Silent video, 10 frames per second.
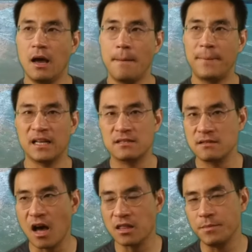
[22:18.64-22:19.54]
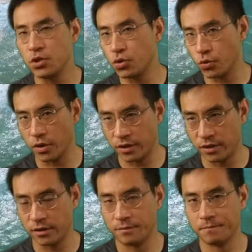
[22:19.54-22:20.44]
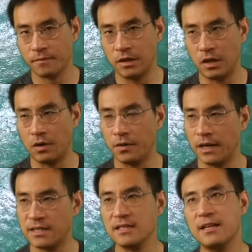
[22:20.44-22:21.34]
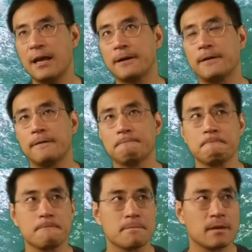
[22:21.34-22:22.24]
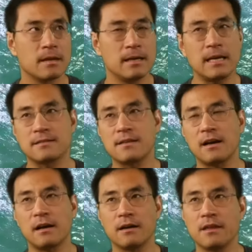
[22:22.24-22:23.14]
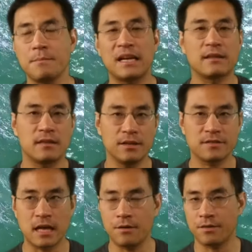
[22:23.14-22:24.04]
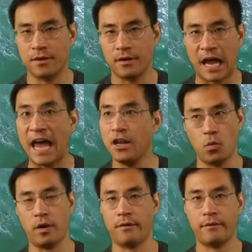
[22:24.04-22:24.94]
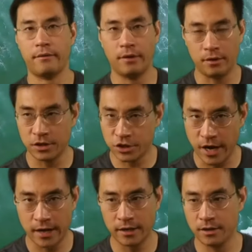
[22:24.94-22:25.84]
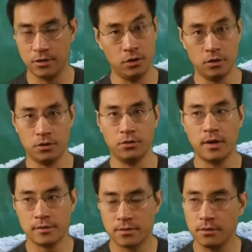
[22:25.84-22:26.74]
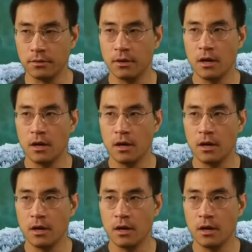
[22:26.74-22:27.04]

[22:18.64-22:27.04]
But it's not the majority. It's just like, yes, there are many thieves out there, anywhere, in China, in the U.S. too.